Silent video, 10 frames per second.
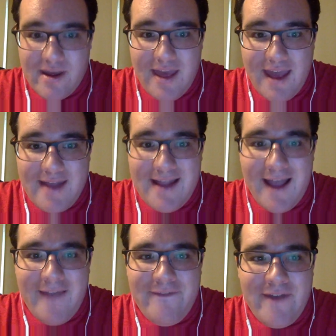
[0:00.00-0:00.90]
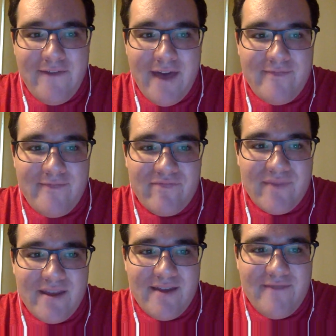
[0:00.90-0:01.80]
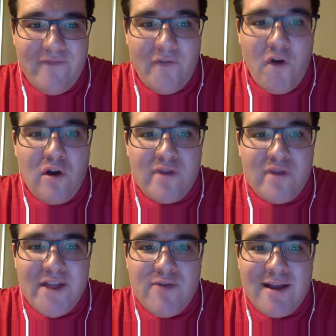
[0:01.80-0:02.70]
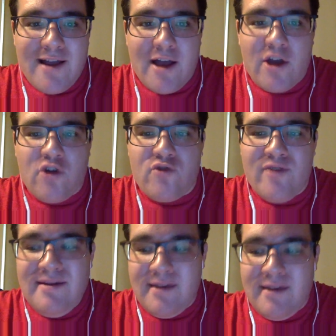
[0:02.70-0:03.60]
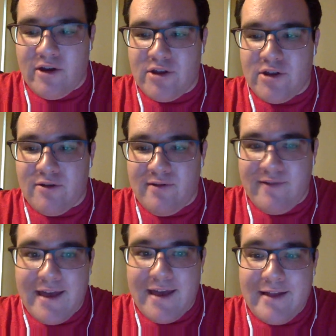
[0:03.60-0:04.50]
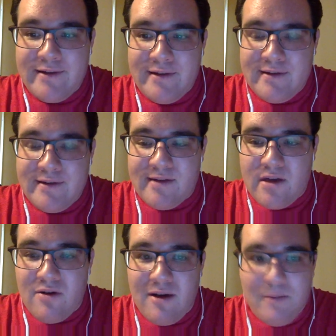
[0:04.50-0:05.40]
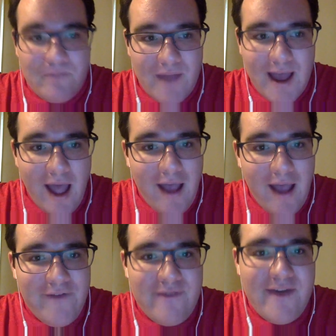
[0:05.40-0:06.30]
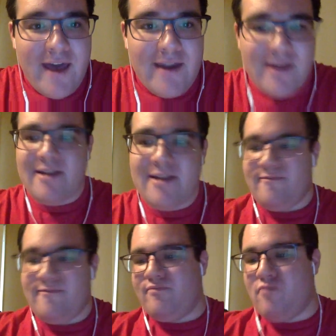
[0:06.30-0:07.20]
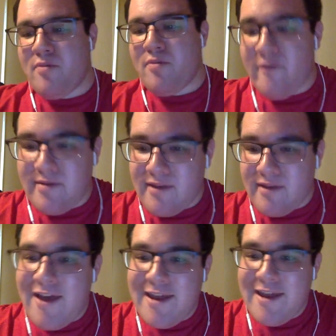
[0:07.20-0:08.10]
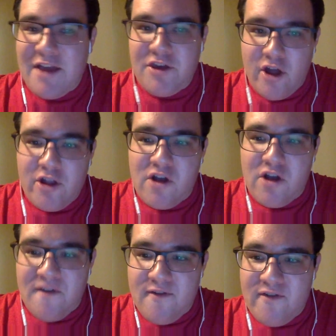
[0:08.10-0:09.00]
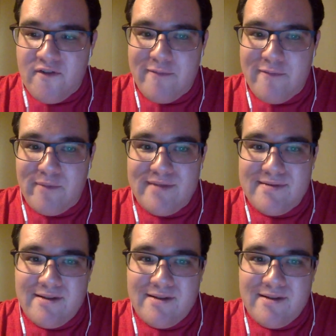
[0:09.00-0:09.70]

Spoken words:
And I think that the vocals in that duet got crazy good towards the end. So I think that more performances like that, he actually could go further than 8th place.